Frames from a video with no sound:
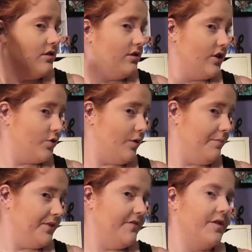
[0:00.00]

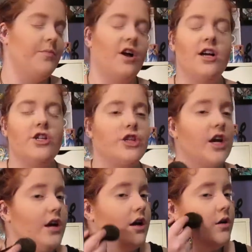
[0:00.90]
sweeps of the brush
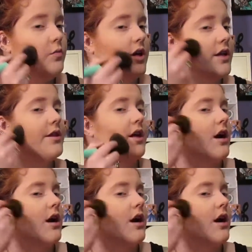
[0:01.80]
with